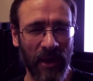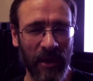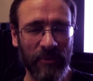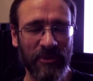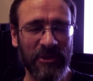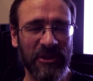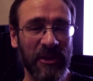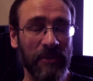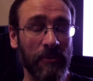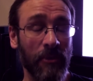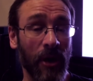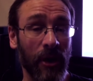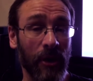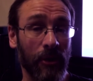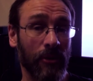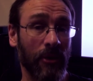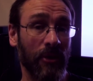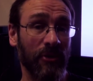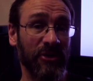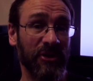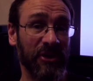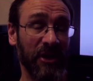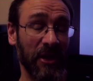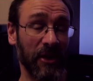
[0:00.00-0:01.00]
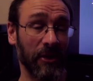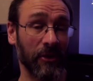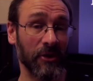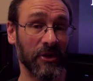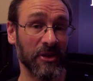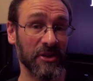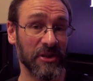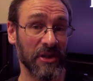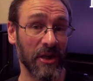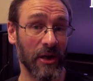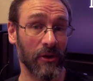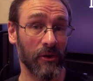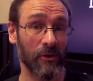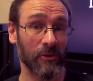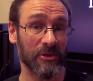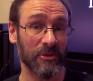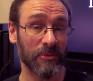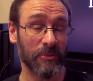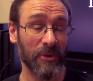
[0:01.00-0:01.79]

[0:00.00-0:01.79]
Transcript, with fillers: BBC Micros sitting on the shelves,